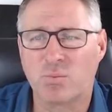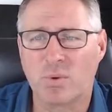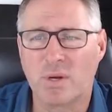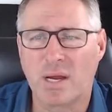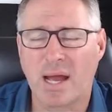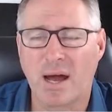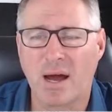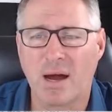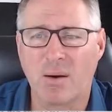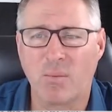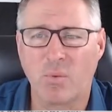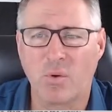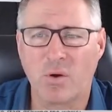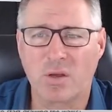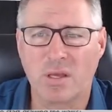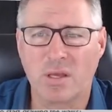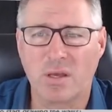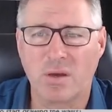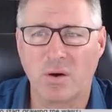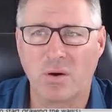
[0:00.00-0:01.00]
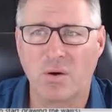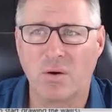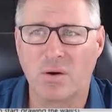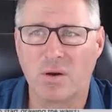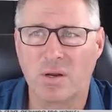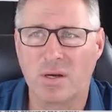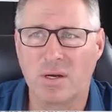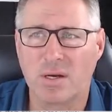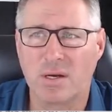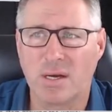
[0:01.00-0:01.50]
We are working on
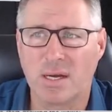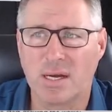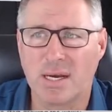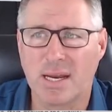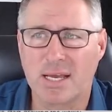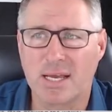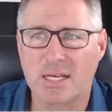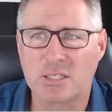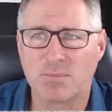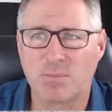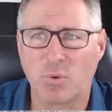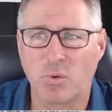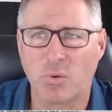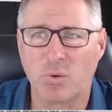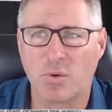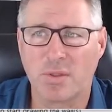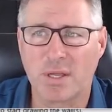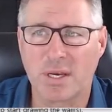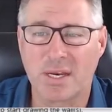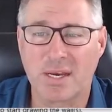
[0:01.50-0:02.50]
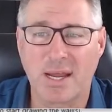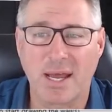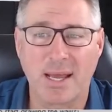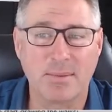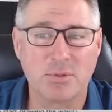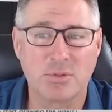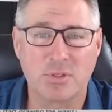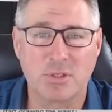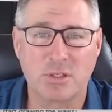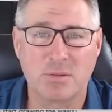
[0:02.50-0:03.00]
an export that
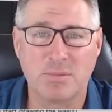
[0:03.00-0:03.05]
enables it